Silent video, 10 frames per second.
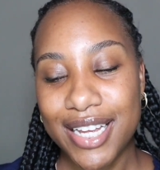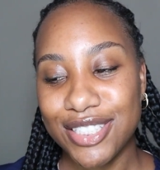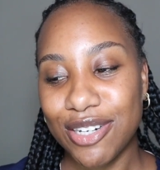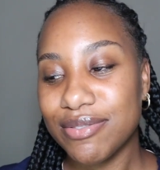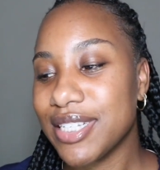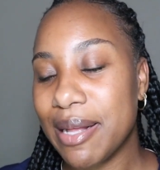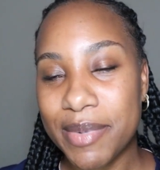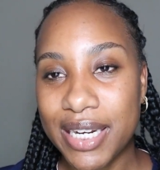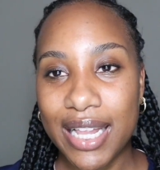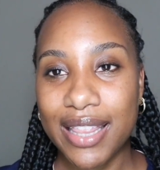don't tell
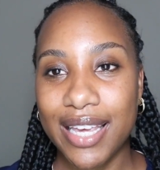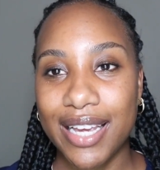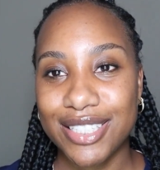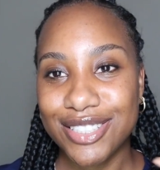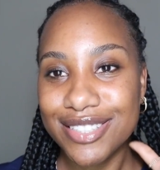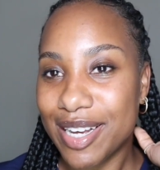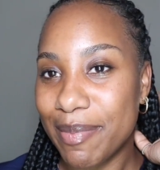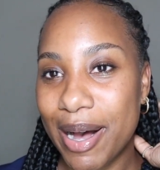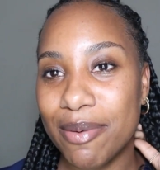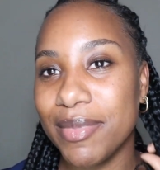me nothing
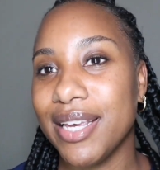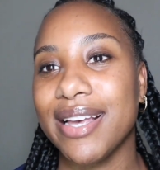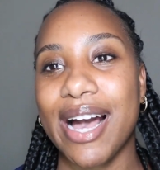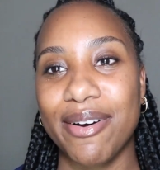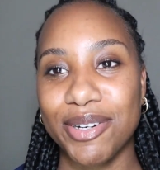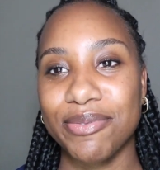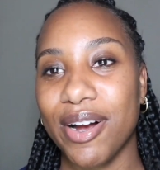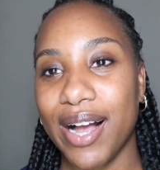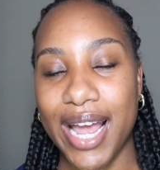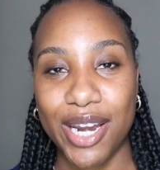about me counting
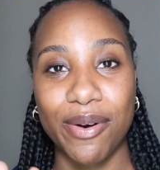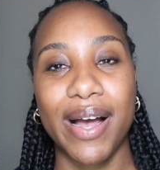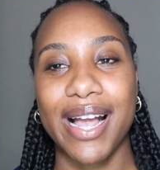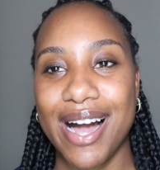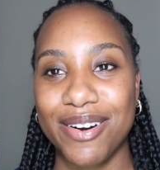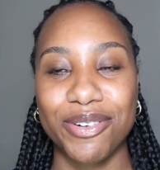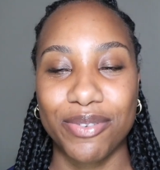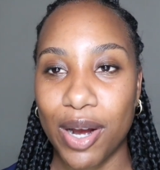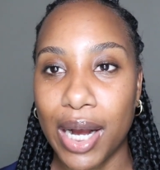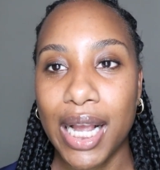wrong. I know I counted
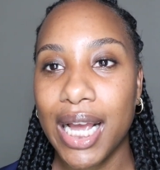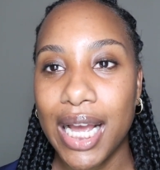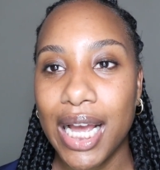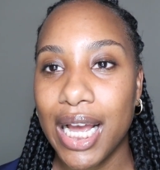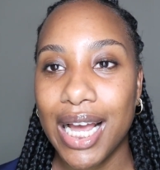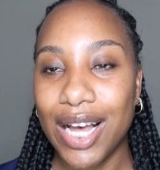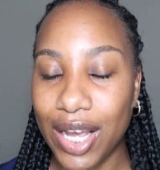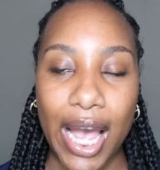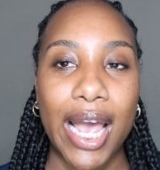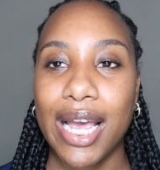wrong,
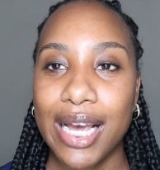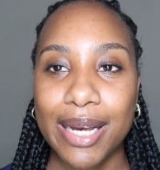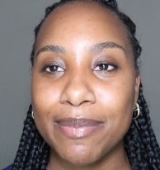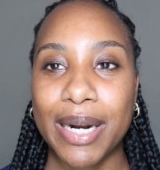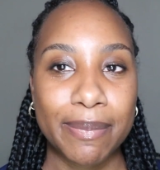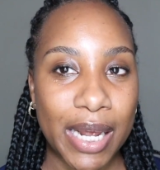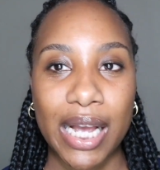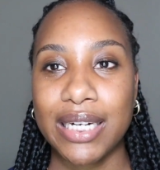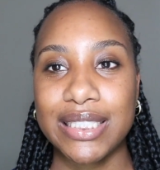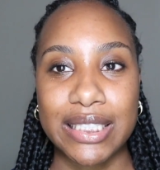okay? But I'm
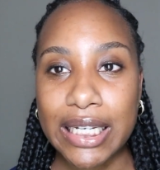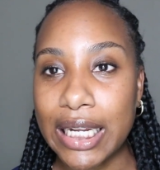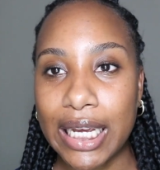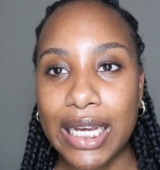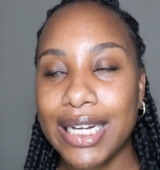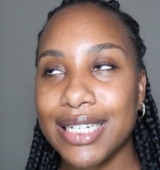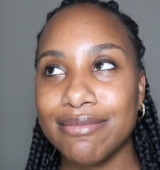not gonna delete it